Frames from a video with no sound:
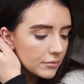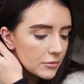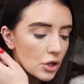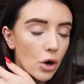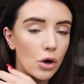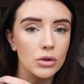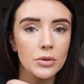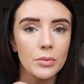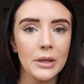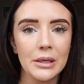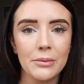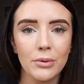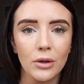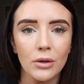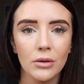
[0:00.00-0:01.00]
talk to
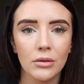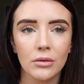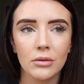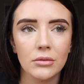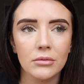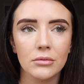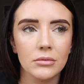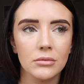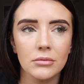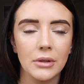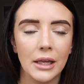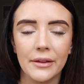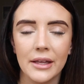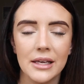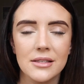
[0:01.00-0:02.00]
people
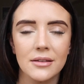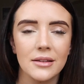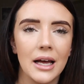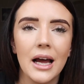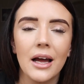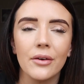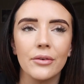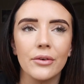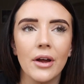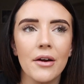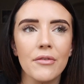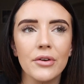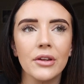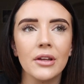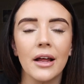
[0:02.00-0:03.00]
like this and that, and
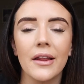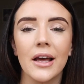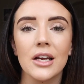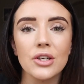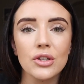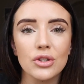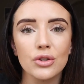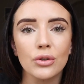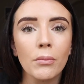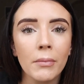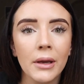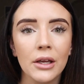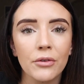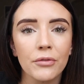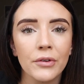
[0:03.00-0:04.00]
everything like that. It shouldn't
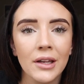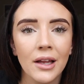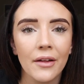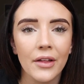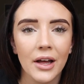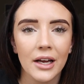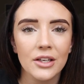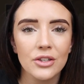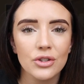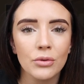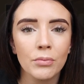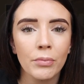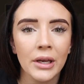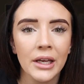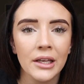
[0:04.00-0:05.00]
make you feel like that. It
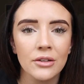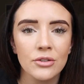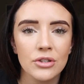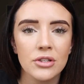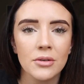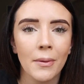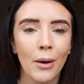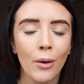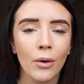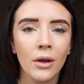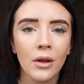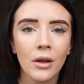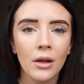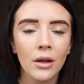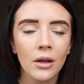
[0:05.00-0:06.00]
should be just about
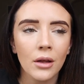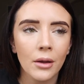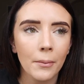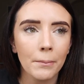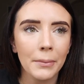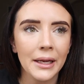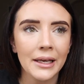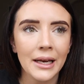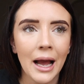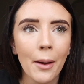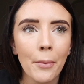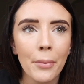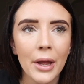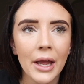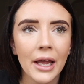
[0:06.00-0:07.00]
being
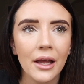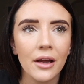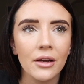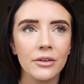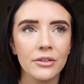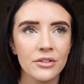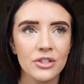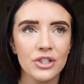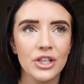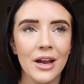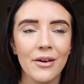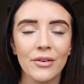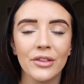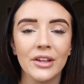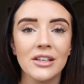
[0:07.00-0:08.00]
happy and
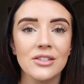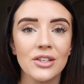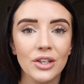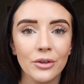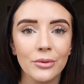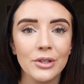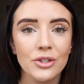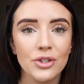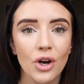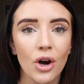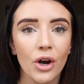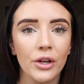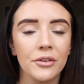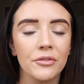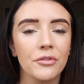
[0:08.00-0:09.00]
sharing things that you
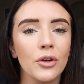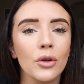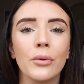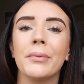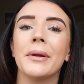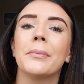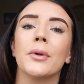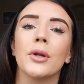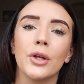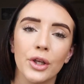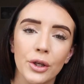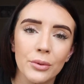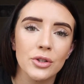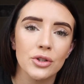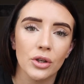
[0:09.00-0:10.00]
enjoy and following people that
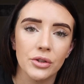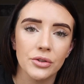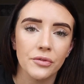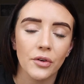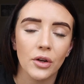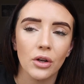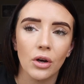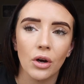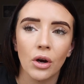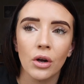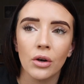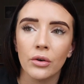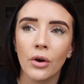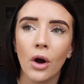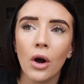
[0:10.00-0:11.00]
you enjoy to follow,
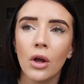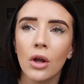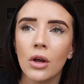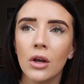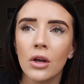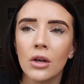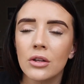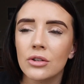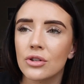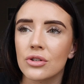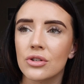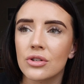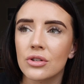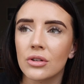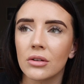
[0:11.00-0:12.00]
and not
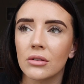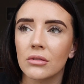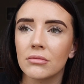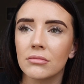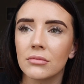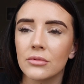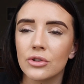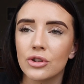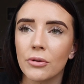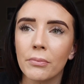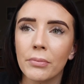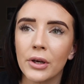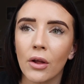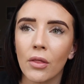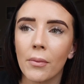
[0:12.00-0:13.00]
just
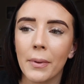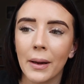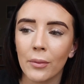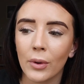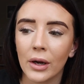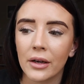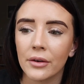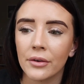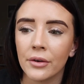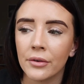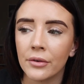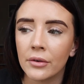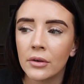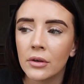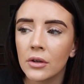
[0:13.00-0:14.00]
jumping on the bandwagon
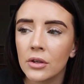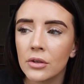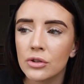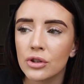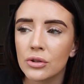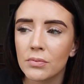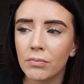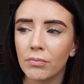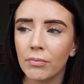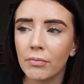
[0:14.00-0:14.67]
and just